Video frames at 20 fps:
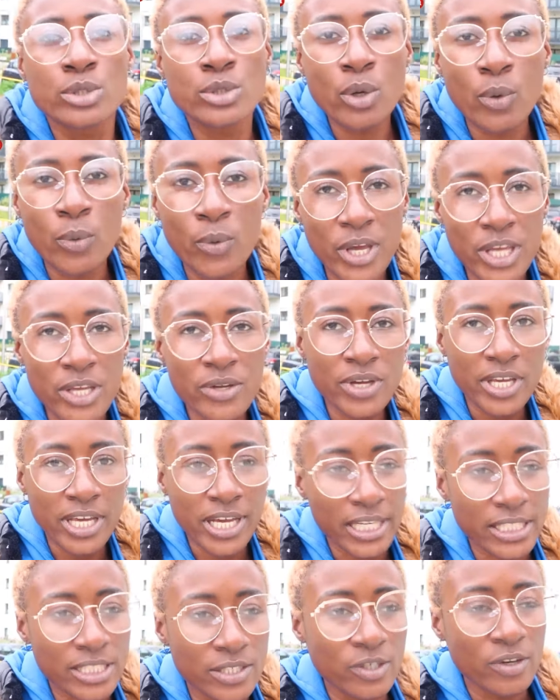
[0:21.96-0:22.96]
So when you
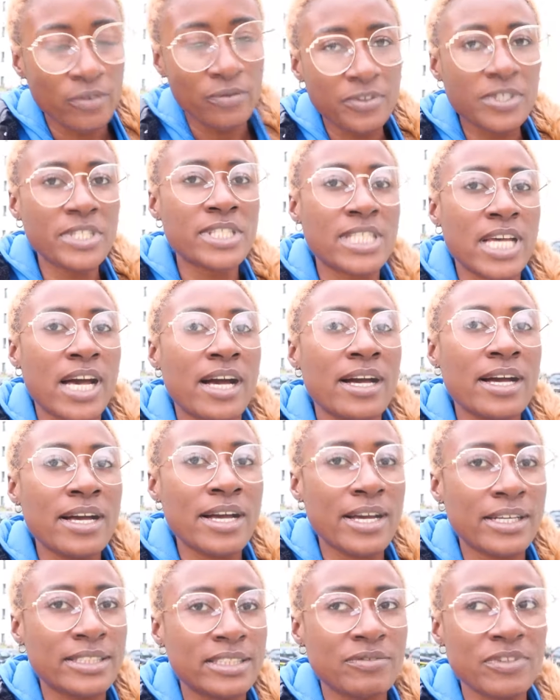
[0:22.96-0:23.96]
get your visa,
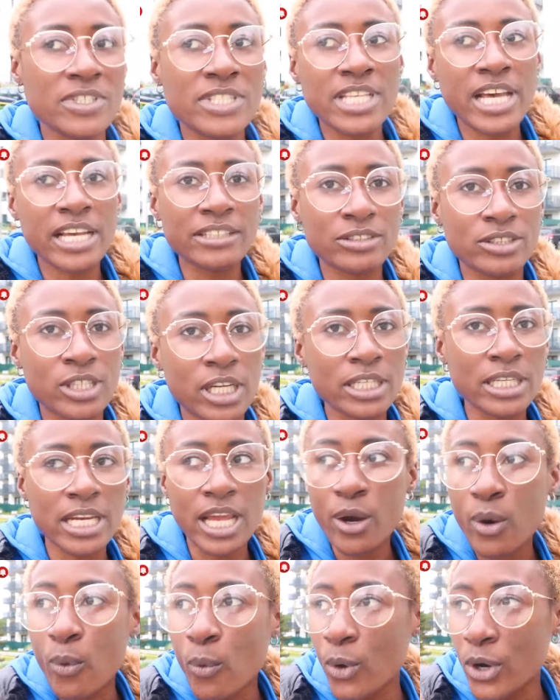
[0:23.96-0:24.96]
the visa is usually
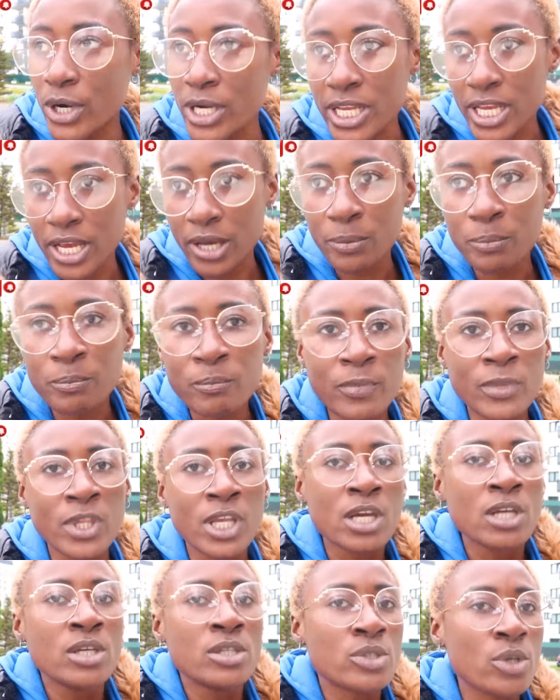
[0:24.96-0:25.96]
like 1 year.
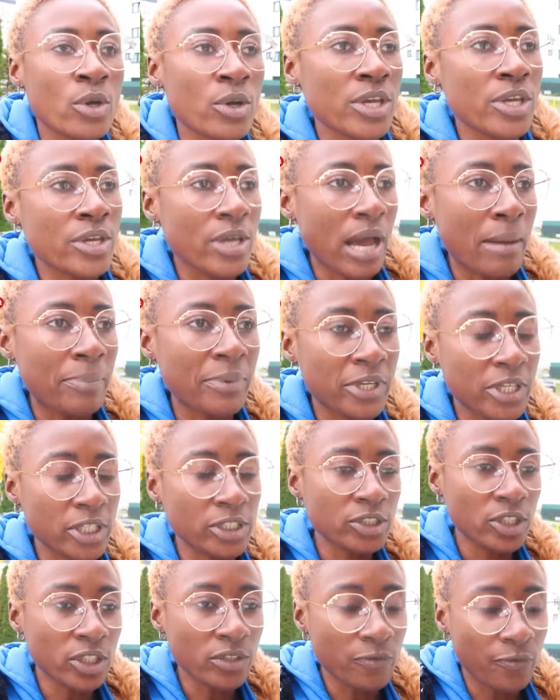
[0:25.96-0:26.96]
So in your
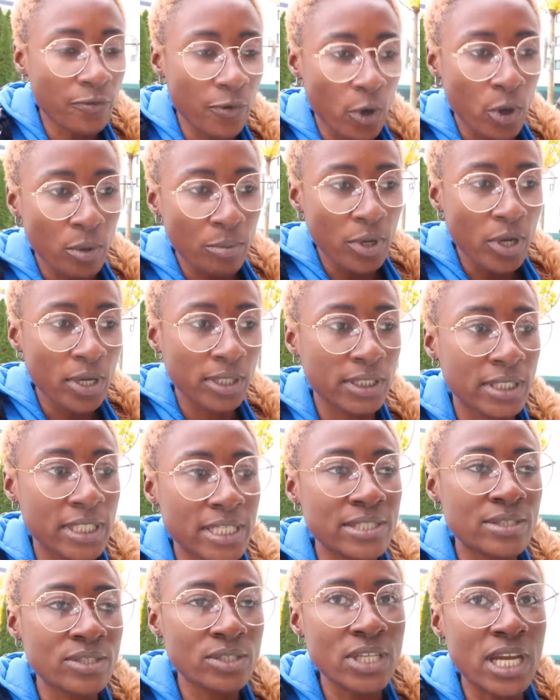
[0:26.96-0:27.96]
application form,
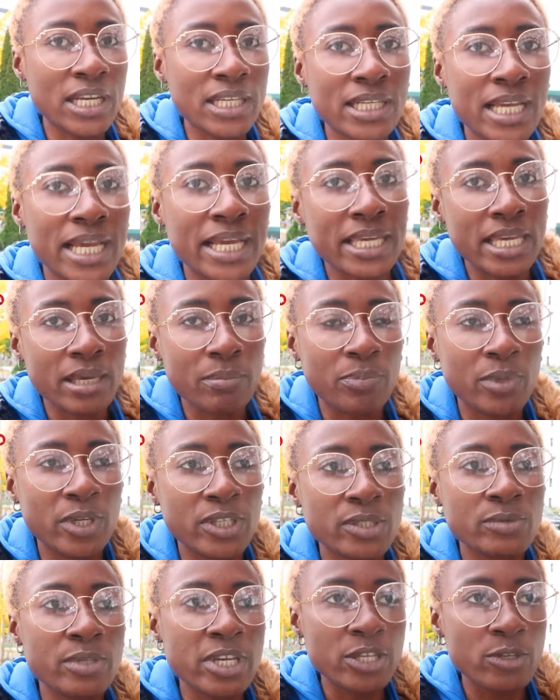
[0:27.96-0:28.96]
there's usually like a
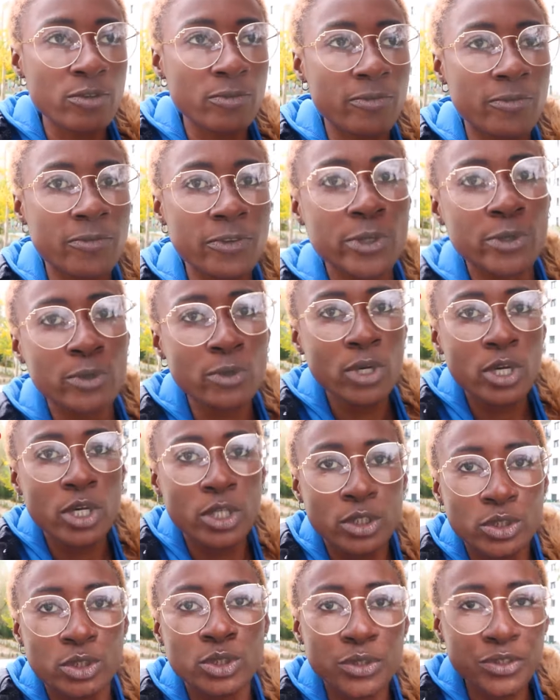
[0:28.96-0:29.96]
place where you fill
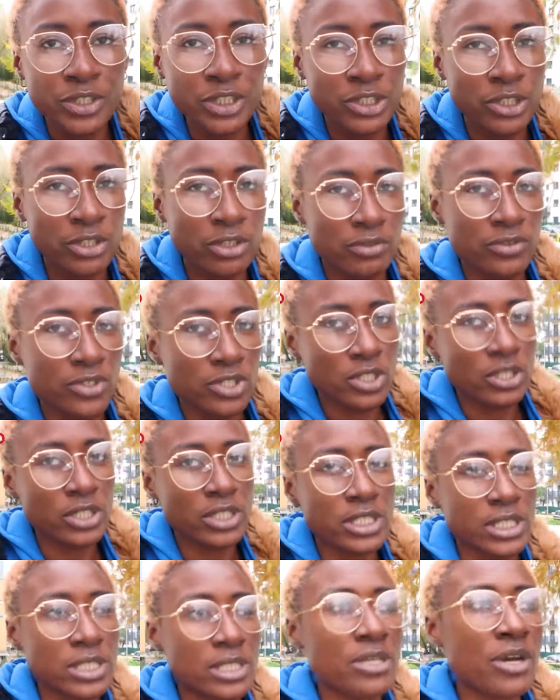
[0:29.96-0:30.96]
duration of
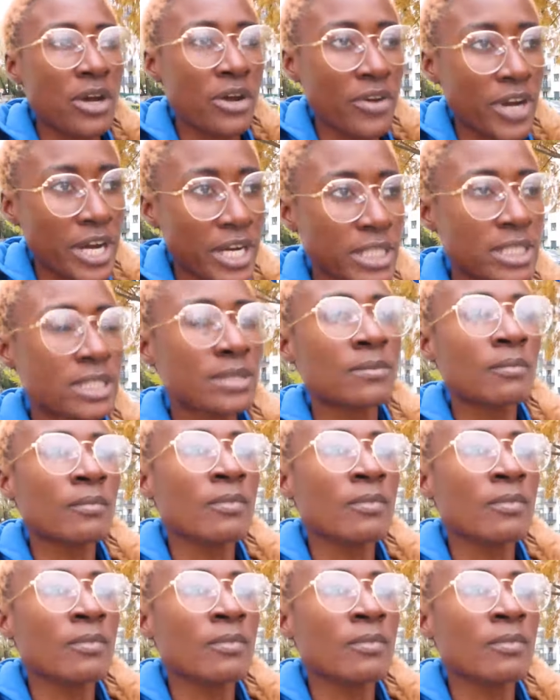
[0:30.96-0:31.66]
studies, right?